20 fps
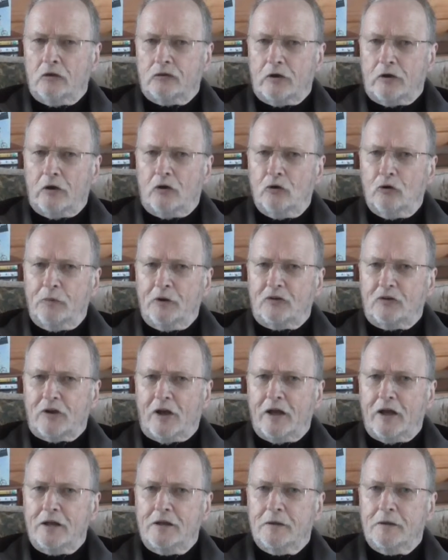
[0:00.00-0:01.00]
So it could be,
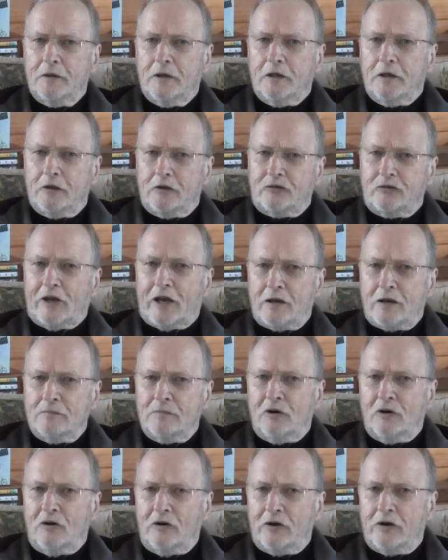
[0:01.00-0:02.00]
say,
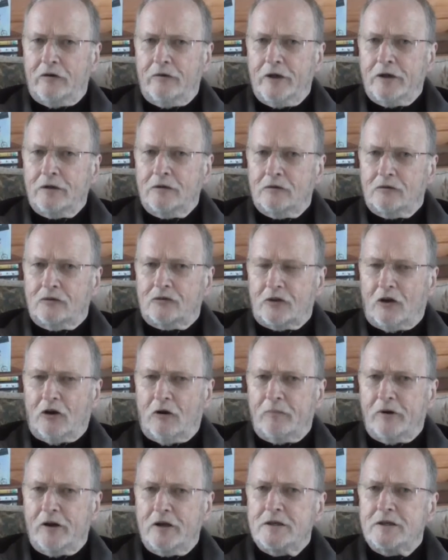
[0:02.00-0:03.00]
second marker in,
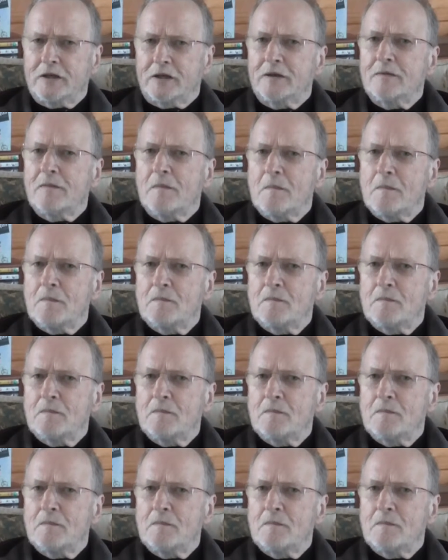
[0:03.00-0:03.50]
start braking